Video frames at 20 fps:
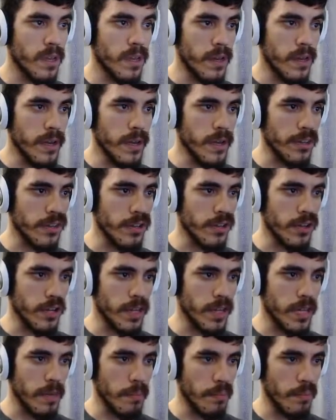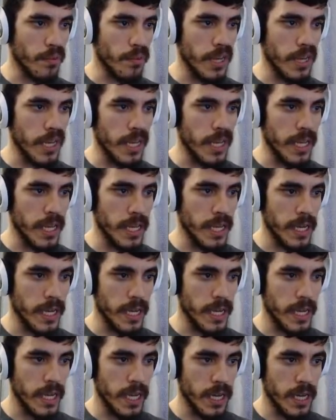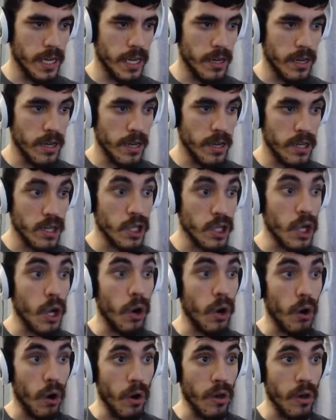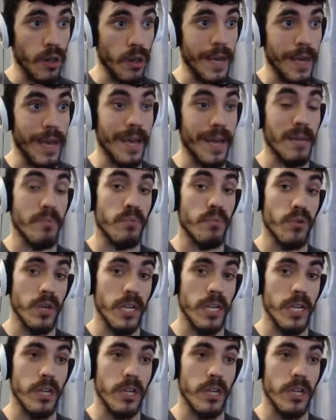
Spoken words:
It's looking pretty tall and pretty